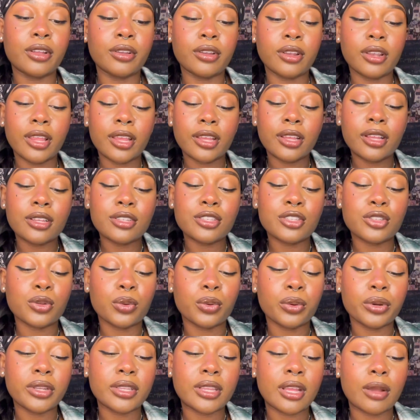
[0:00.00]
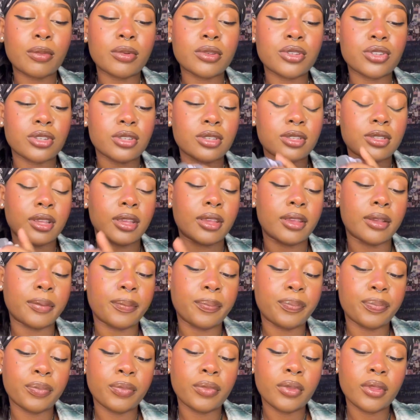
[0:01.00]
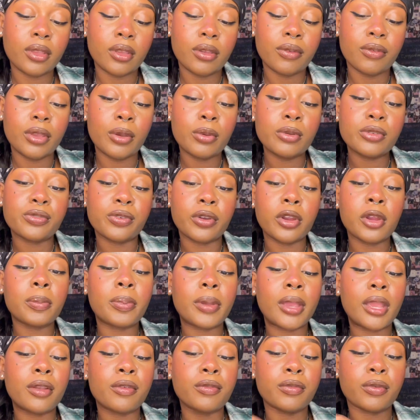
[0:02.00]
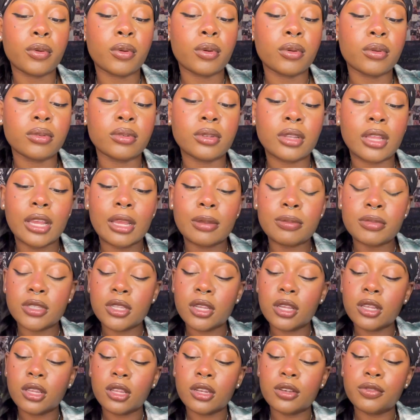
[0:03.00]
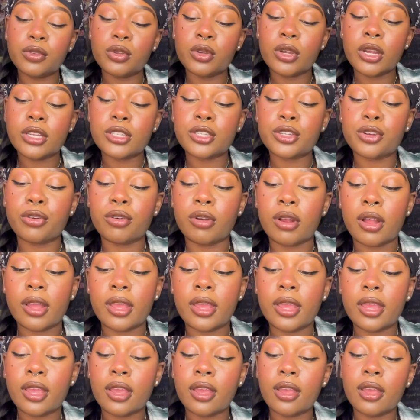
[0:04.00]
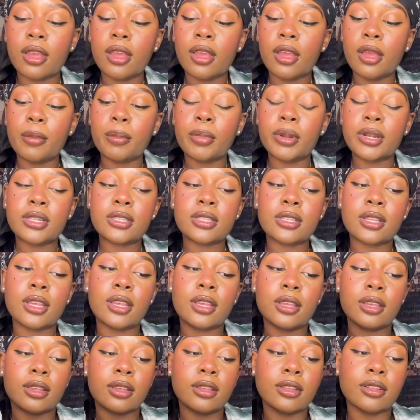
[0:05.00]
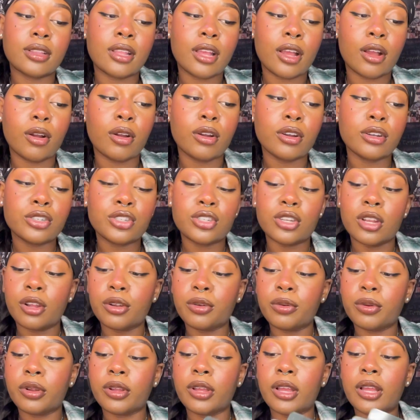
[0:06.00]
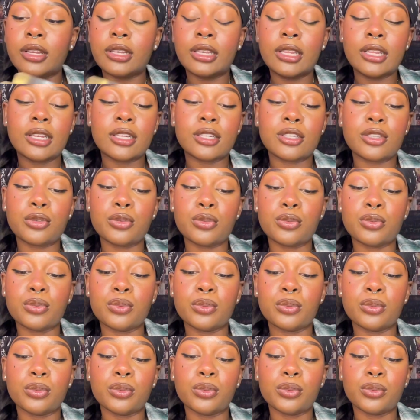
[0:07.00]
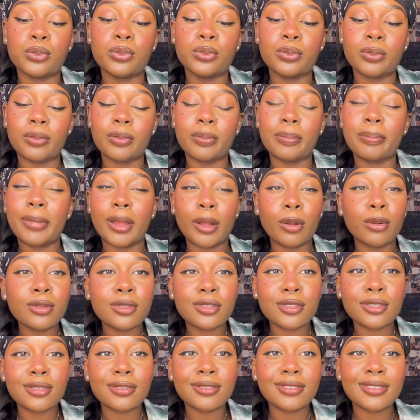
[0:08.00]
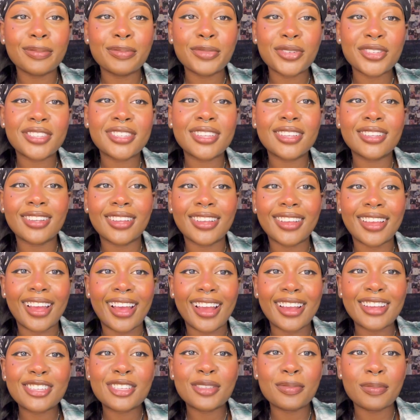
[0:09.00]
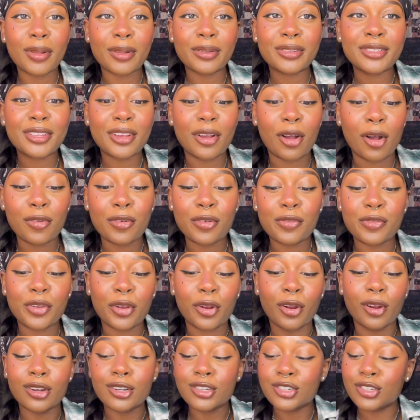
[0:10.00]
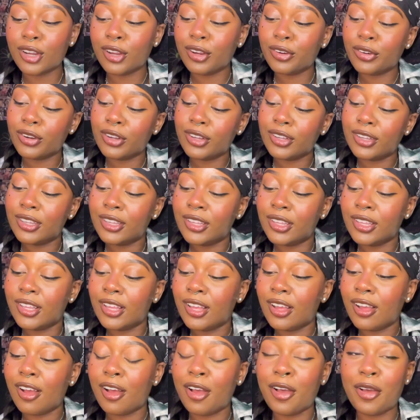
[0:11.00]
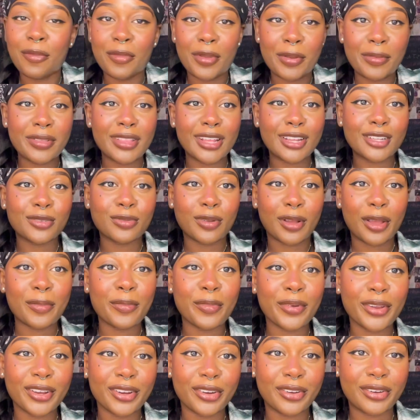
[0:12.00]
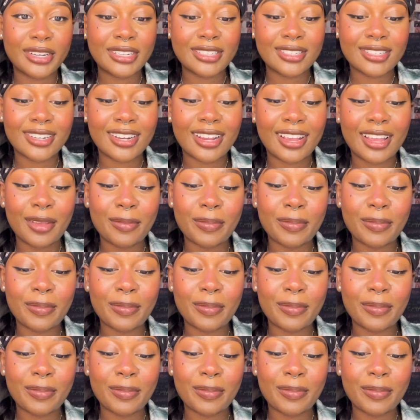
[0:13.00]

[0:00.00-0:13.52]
like a story that was just like, it was very painful. Like I'm seeing a lot of you guys crying, but it's like that heart chakra needed to melt. I'm just seeing like ice melting off of your heart chakra. Maybe that's why I'm wearing green today,